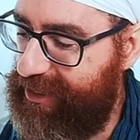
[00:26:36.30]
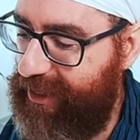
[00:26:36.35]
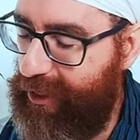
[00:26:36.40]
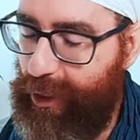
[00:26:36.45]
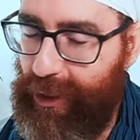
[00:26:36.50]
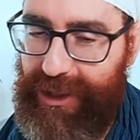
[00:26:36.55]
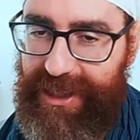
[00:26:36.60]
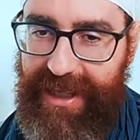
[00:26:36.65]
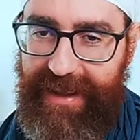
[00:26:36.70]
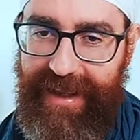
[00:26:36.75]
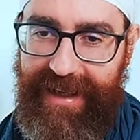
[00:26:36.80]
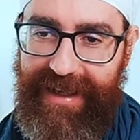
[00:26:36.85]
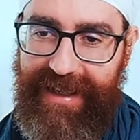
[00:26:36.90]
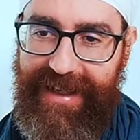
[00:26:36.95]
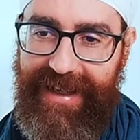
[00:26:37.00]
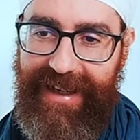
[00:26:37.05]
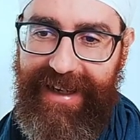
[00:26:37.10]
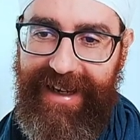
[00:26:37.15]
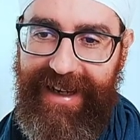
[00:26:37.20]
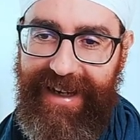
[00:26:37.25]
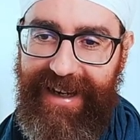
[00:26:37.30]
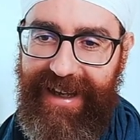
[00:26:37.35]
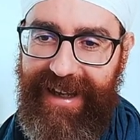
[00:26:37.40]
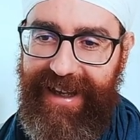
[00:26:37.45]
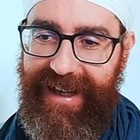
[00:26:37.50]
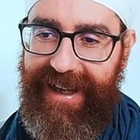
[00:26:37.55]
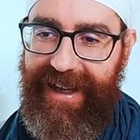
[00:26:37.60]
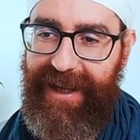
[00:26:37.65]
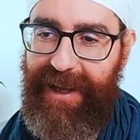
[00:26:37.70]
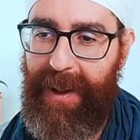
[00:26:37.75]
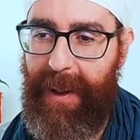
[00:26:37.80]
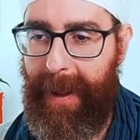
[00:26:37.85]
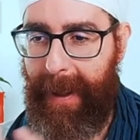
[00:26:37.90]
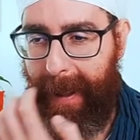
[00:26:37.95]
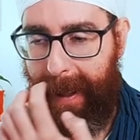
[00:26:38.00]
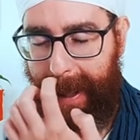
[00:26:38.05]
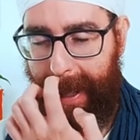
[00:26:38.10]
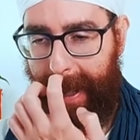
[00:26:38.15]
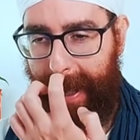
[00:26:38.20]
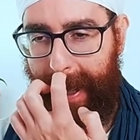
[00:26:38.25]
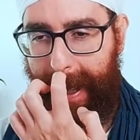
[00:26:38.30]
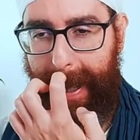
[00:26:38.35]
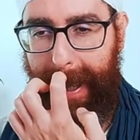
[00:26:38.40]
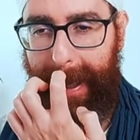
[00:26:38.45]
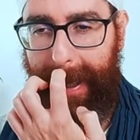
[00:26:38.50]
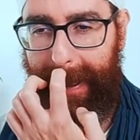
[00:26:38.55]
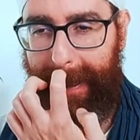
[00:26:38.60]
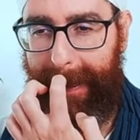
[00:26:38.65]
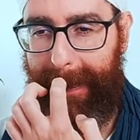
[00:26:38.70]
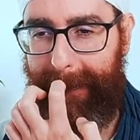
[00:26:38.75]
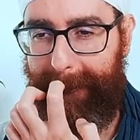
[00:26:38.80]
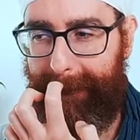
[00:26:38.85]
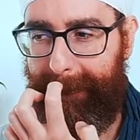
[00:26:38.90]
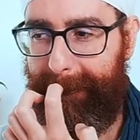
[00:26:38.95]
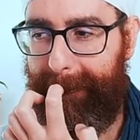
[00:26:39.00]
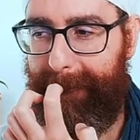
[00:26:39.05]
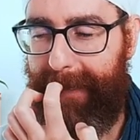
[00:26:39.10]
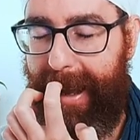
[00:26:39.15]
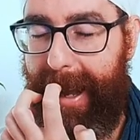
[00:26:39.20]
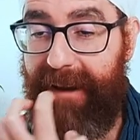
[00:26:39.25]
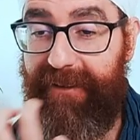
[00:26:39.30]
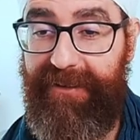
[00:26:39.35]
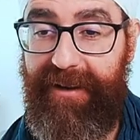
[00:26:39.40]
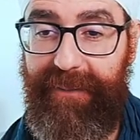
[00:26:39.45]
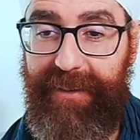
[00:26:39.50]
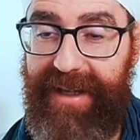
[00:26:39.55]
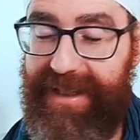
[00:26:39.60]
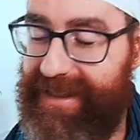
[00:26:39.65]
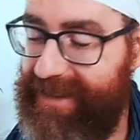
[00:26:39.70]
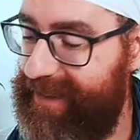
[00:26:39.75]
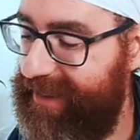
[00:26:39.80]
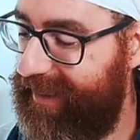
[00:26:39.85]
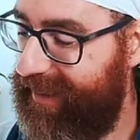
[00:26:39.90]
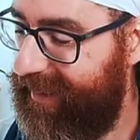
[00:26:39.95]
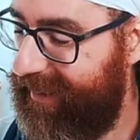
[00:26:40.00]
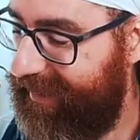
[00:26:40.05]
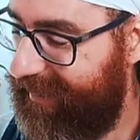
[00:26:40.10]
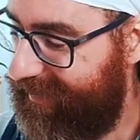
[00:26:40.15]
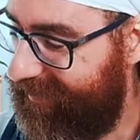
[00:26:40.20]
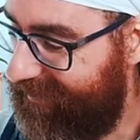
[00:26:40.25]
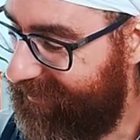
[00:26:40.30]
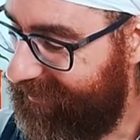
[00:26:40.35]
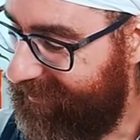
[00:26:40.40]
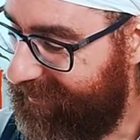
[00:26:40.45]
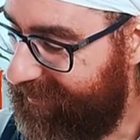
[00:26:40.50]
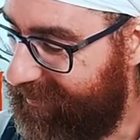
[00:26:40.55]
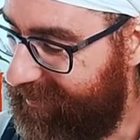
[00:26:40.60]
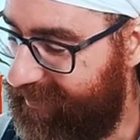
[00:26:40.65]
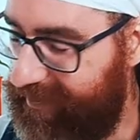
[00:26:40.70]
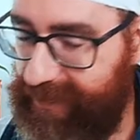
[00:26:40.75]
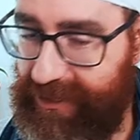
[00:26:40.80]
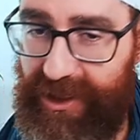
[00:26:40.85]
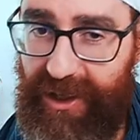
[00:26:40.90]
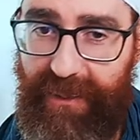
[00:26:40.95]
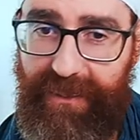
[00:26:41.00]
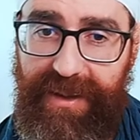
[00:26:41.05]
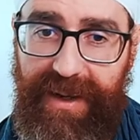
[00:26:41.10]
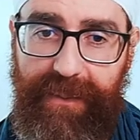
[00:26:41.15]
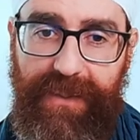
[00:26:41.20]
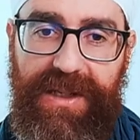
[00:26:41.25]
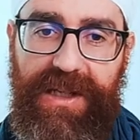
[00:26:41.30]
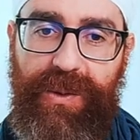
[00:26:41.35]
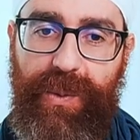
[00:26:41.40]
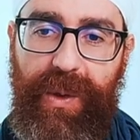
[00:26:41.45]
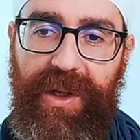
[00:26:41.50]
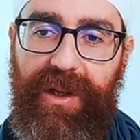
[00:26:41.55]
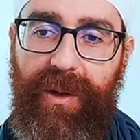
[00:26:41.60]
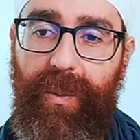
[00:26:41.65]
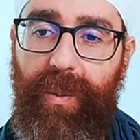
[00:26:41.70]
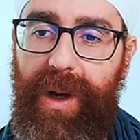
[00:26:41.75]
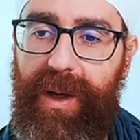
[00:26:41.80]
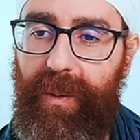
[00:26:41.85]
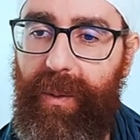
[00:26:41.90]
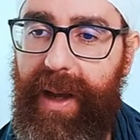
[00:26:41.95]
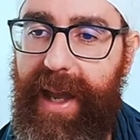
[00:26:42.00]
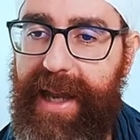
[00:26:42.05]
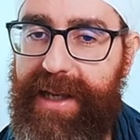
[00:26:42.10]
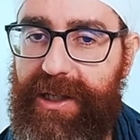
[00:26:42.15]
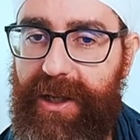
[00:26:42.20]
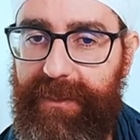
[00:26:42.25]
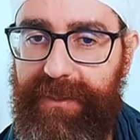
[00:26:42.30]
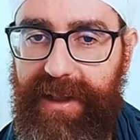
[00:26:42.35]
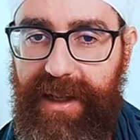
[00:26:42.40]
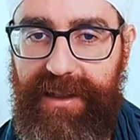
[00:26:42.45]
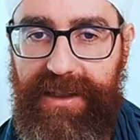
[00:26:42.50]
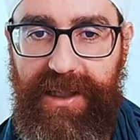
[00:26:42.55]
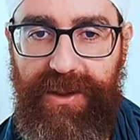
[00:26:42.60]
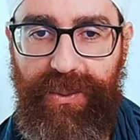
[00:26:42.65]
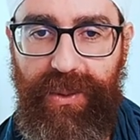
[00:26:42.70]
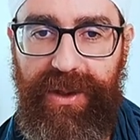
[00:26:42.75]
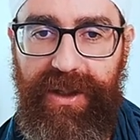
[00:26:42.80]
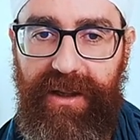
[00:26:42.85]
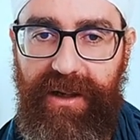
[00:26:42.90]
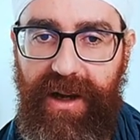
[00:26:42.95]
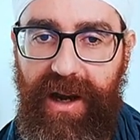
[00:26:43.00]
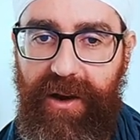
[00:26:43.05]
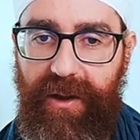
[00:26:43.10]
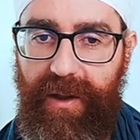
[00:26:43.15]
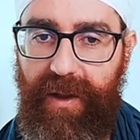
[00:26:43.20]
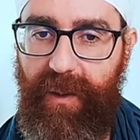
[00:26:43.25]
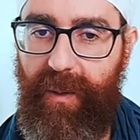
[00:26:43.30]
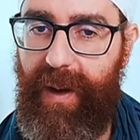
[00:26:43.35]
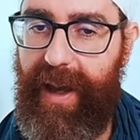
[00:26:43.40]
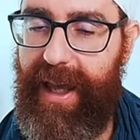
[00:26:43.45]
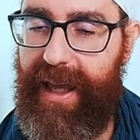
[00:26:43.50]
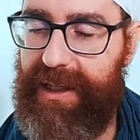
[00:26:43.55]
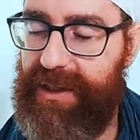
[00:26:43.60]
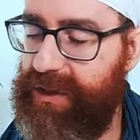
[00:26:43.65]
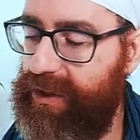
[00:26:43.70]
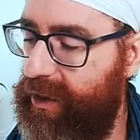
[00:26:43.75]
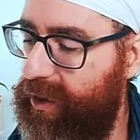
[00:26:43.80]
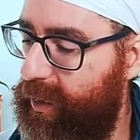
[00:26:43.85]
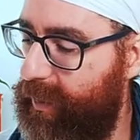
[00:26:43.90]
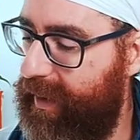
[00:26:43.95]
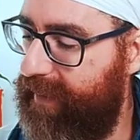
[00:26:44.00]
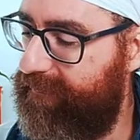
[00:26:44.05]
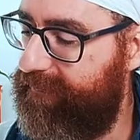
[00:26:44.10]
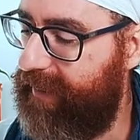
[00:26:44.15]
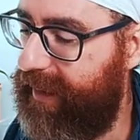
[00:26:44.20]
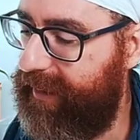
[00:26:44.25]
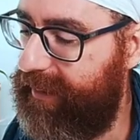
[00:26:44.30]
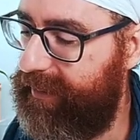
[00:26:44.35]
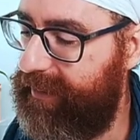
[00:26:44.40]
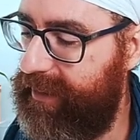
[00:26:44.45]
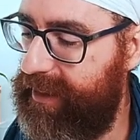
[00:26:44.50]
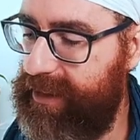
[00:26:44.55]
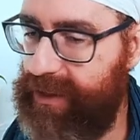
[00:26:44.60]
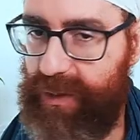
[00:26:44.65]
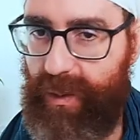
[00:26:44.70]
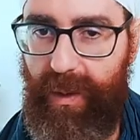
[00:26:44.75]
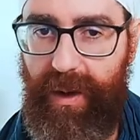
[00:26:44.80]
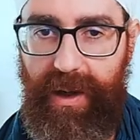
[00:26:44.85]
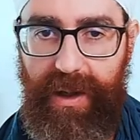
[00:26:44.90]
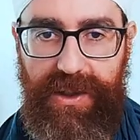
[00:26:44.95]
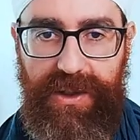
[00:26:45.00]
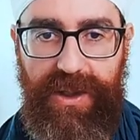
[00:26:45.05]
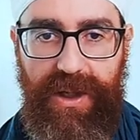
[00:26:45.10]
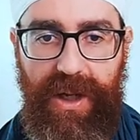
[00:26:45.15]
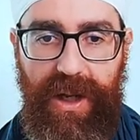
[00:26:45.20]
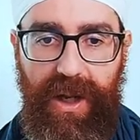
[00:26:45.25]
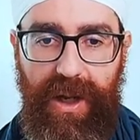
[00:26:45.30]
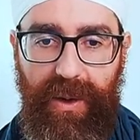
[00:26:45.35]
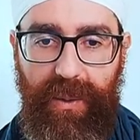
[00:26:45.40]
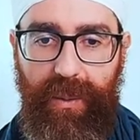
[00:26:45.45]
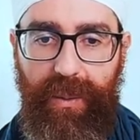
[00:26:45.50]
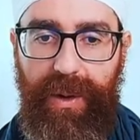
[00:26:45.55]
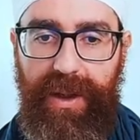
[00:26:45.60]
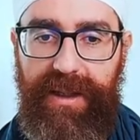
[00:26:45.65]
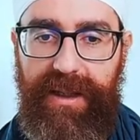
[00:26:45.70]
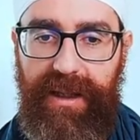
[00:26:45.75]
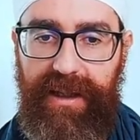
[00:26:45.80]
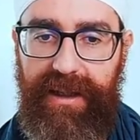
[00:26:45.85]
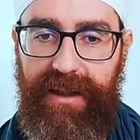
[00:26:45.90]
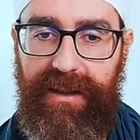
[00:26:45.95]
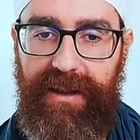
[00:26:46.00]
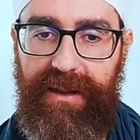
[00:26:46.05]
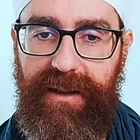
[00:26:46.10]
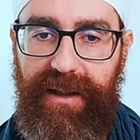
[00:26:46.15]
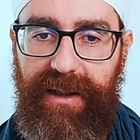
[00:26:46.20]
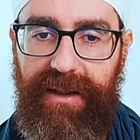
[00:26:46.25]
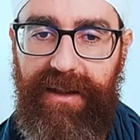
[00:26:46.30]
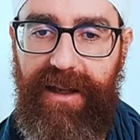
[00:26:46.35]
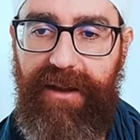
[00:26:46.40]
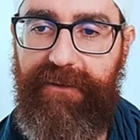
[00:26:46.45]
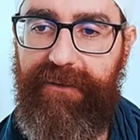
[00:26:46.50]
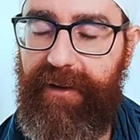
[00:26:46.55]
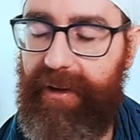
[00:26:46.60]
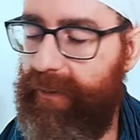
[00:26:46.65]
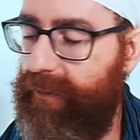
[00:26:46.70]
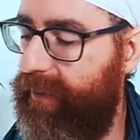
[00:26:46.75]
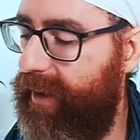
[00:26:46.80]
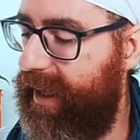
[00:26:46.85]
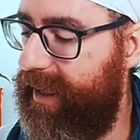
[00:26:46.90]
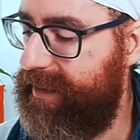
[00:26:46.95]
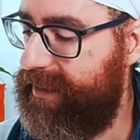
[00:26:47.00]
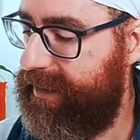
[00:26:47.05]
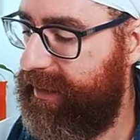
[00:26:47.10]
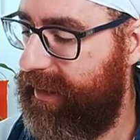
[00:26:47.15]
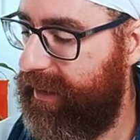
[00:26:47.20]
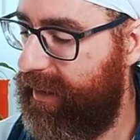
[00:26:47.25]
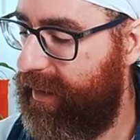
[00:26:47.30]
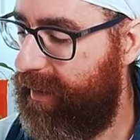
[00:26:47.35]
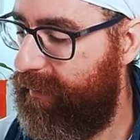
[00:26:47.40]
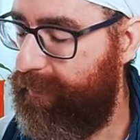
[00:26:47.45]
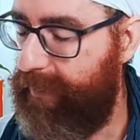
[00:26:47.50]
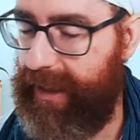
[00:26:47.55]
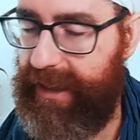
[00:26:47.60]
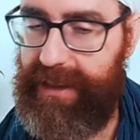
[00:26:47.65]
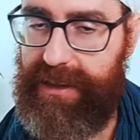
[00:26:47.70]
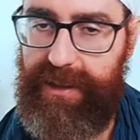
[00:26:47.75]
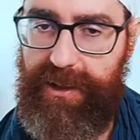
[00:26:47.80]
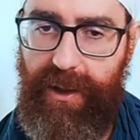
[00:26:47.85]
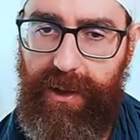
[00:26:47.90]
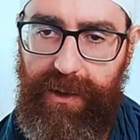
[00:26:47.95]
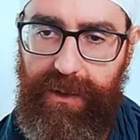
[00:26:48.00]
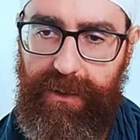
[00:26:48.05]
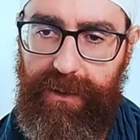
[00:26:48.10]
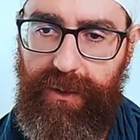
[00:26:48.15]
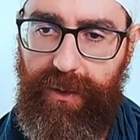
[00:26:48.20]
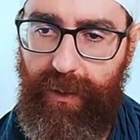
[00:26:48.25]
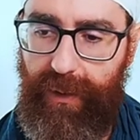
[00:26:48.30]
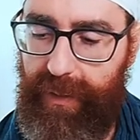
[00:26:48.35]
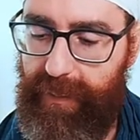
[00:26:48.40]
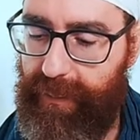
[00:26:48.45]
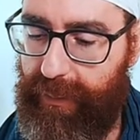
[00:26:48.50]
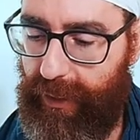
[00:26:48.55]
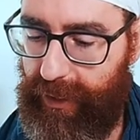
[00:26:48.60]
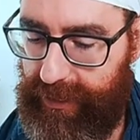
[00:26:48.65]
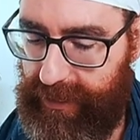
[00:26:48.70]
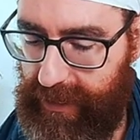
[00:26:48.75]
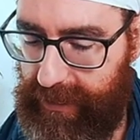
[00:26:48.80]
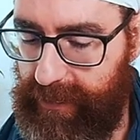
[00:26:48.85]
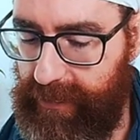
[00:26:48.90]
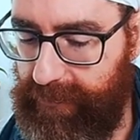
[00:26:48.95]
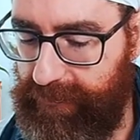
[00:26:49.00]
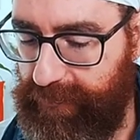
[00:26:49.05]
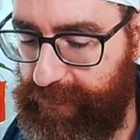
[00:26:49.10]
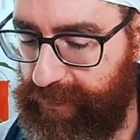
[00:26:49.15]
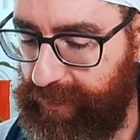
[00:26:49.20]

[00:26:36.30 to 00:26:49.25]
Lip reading: Occidental alphabet, sometimes it's written one way, sometimes it's written in another way. So you may find these words written in different ways, but it's not too important.